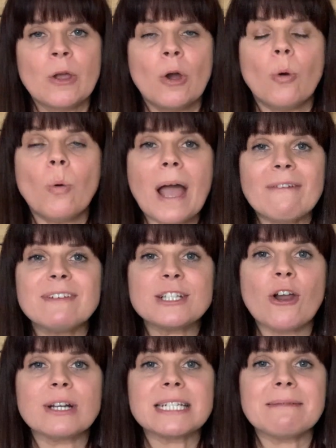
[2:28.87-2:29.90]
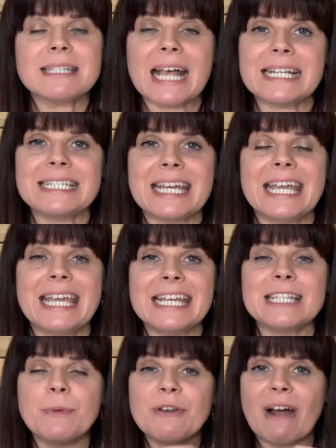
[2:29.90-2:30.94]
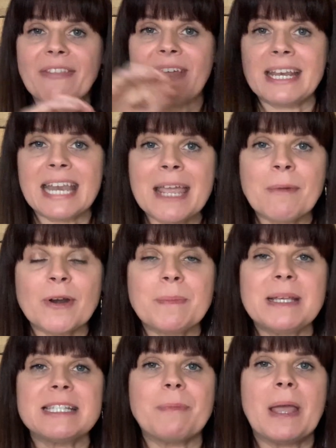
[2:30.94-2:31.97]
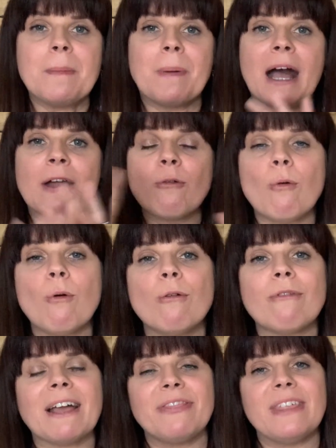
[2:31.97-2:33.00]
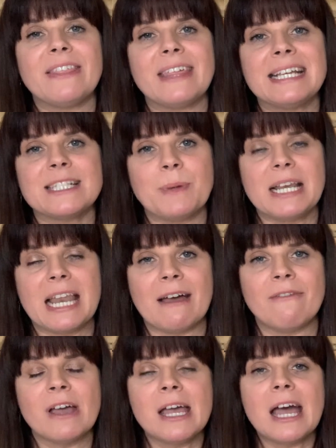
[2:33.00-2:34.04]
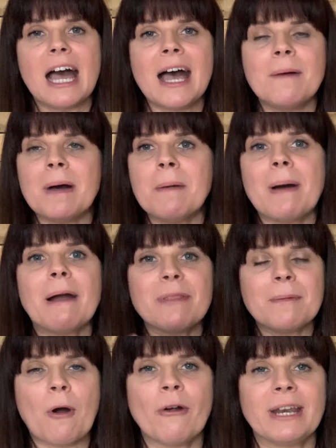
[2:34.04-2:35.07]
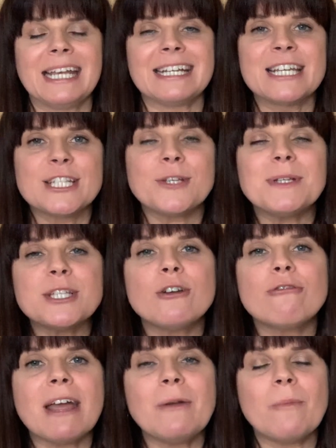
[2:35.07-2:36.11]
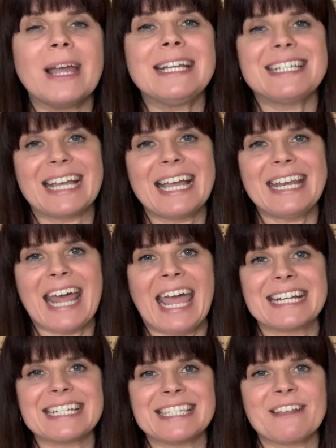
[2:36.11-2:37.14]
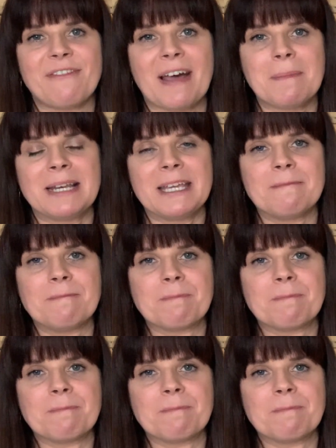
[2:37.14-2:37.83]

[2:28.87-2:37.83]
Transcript: Whoever's lockdown Saturday it is, we write their name on a piece of paper and all write the things we love about them on it. So it's a great way to connect as a family.